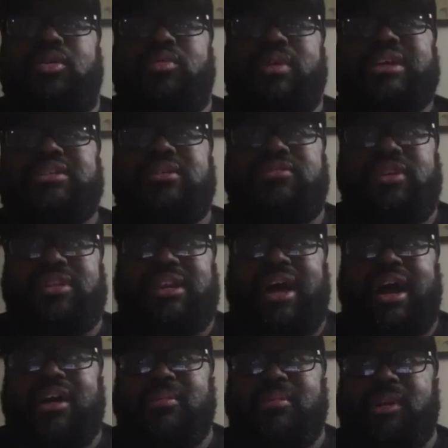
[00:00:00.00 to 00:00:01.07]
reason for the
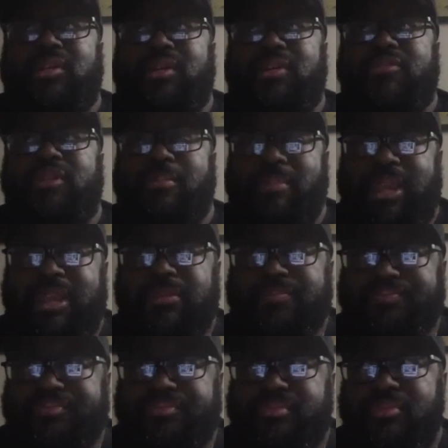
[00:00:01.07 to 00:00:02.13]
documentary for me
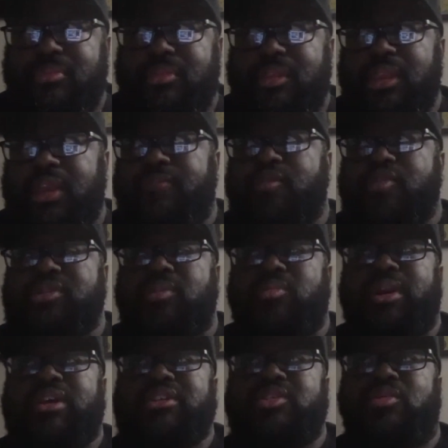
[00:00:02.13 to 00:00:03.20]
and for
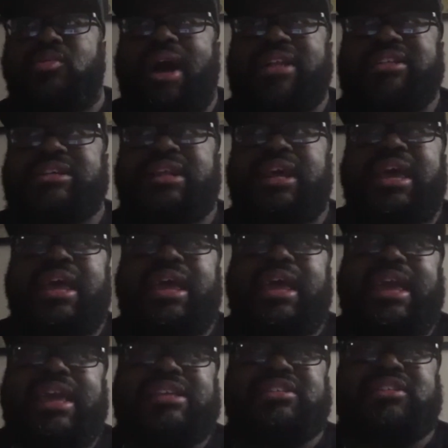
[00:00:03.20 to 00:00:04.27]
someone else to watch it is